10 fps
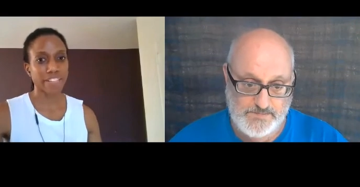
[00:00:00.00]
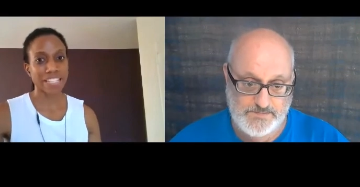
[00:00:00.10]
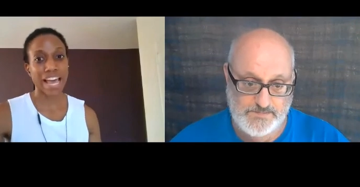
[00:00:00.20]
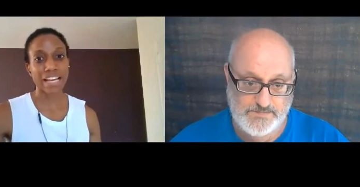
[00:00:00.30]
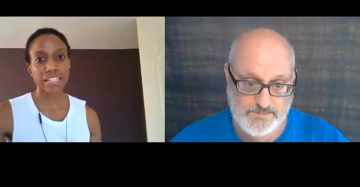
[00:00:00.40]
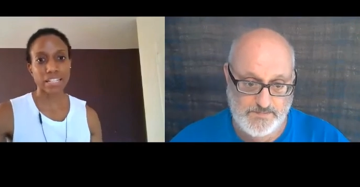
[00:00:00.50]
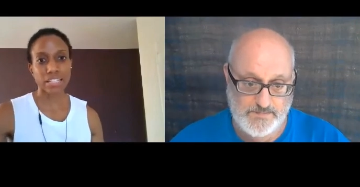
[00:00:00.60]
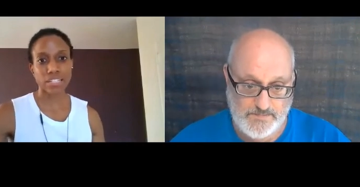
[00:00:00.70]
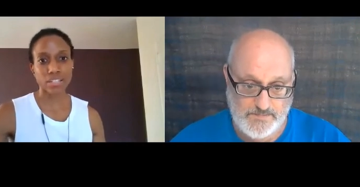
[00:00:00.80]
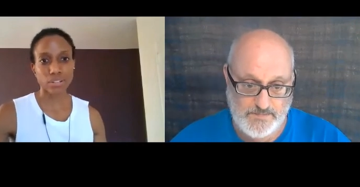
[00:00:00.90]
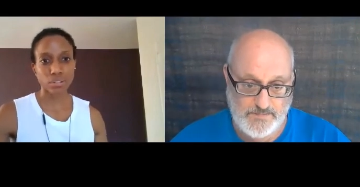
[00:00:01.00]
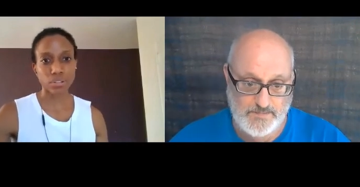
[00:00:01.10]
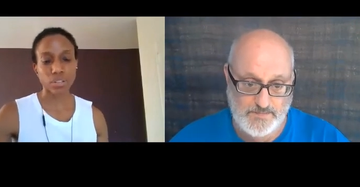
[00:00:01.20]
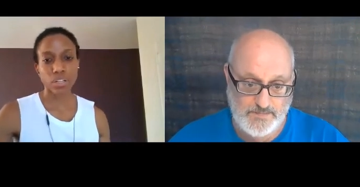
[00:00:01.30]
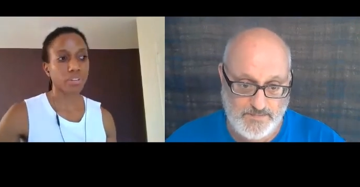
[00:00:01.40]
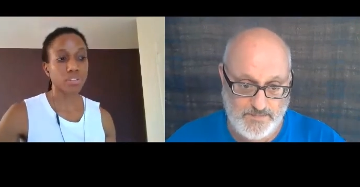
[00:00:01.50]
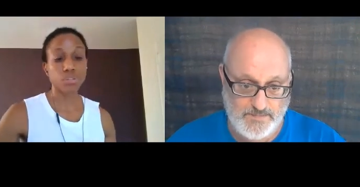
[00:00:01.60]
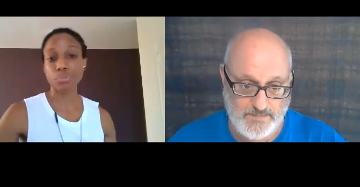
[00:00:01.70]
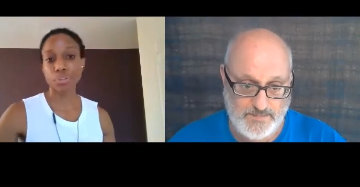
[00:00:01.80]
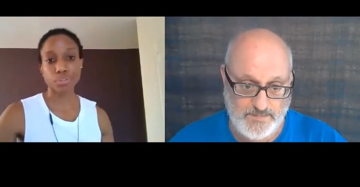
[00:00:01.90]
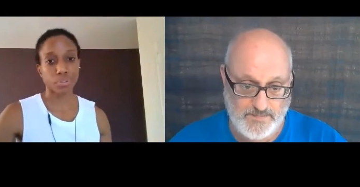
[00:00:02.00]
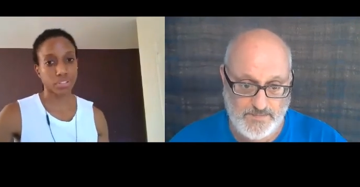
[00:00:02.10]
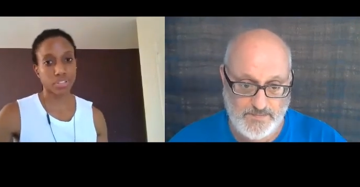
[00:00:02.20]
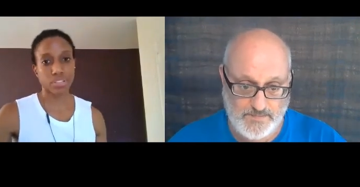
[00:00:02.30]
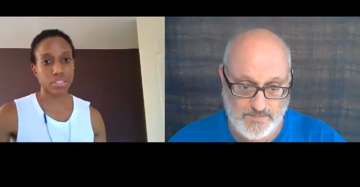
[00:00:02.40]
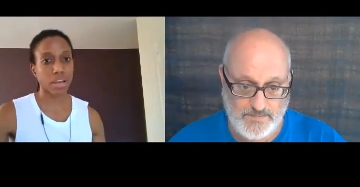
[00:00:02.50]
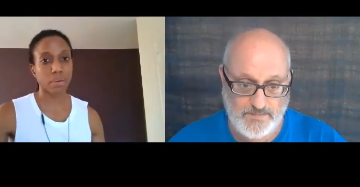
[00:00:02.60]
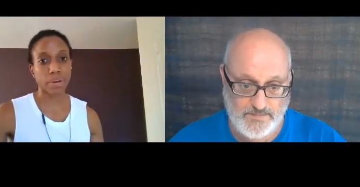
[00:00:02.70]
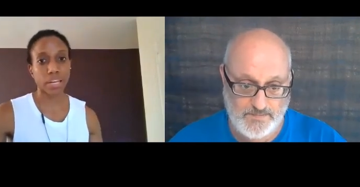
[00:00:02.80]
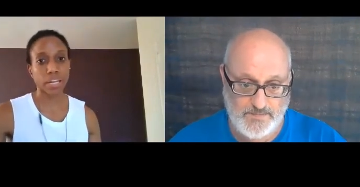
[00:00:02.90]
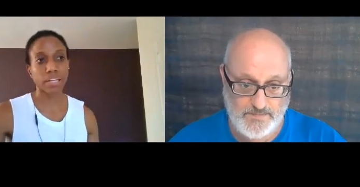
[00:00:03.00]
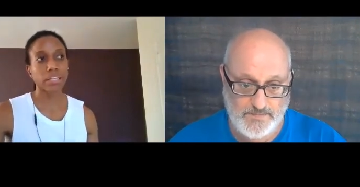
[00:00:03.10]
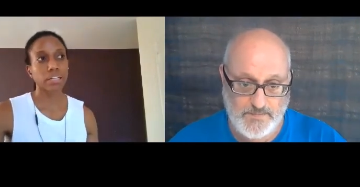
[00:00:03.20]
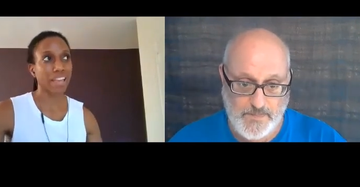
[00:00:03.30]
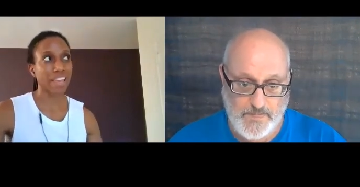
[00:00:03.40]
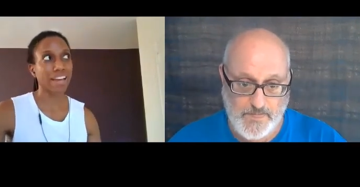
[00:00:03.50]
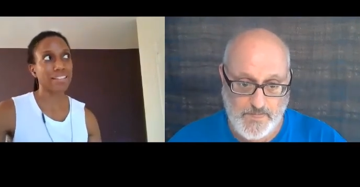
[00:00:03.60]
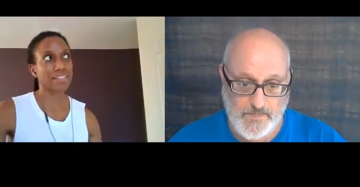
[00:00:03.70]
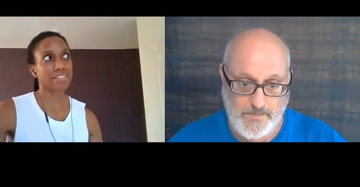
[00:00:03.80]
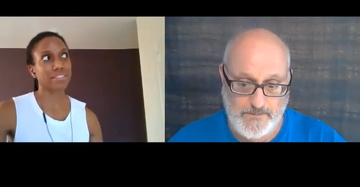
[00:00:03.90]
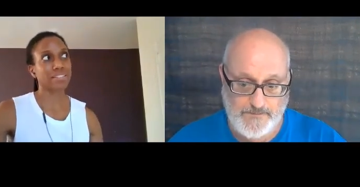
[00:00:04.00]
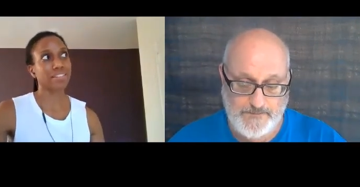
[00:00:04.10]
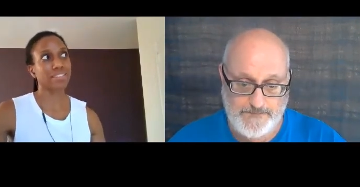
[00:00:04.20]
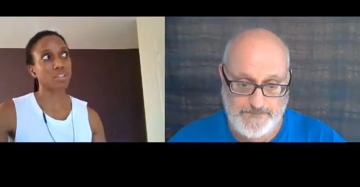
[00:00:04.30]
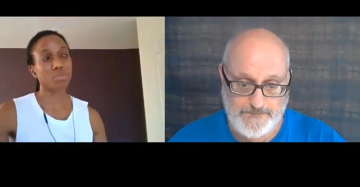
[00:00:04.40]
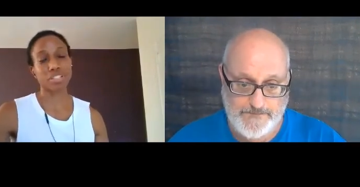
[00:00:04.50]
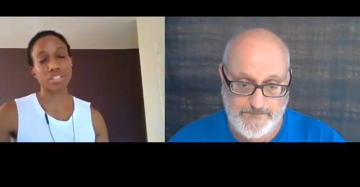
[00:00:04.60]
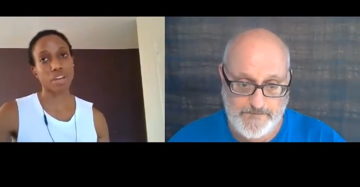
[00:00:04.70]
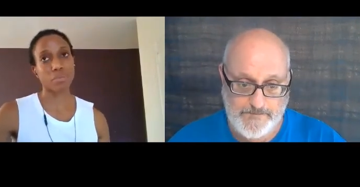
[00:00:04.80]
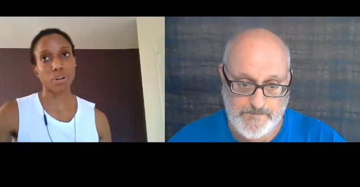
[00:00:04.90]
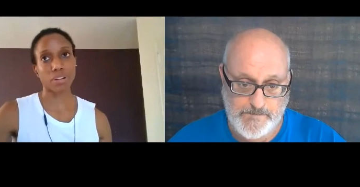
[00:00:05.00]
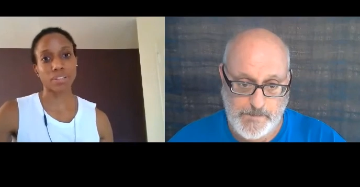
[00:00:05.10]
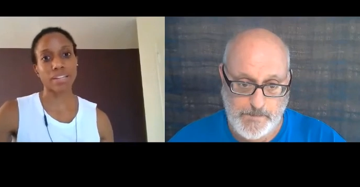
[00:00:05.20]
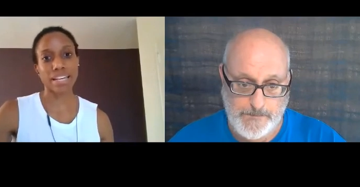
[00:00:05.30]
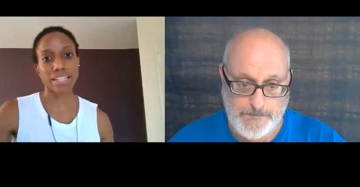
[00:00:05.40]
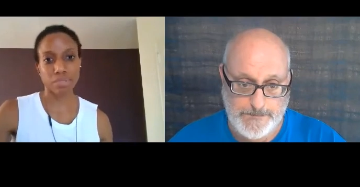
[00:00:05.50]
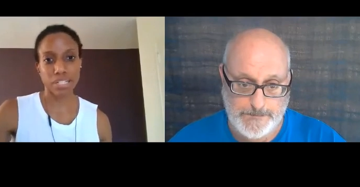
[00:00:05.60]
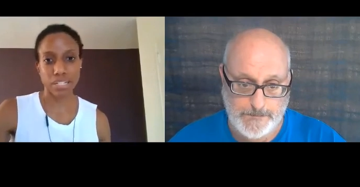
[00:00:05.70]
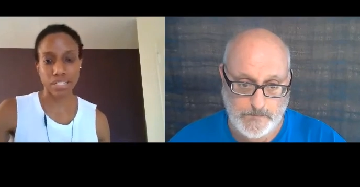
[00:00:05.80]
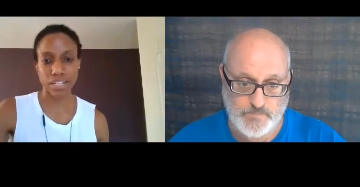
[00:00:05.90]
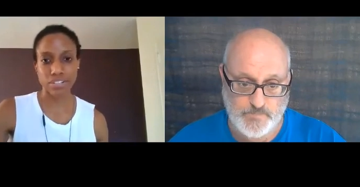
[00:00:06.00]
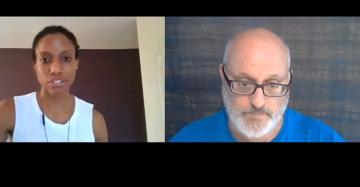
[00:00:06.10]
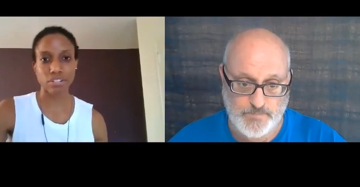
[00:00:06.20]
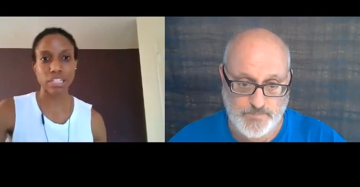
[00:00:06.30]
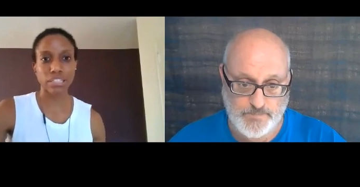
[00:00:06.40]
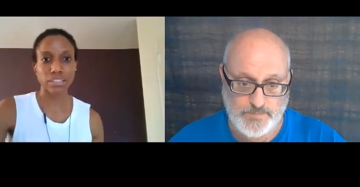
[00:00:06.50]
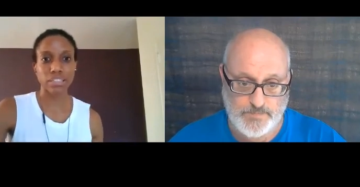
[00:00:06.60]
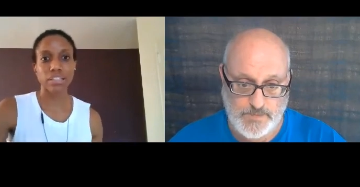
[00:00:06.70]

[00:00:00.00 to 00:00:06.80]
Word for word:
Speaker 1: us access to new resources in that way. And so much of that work has to be done intentionally.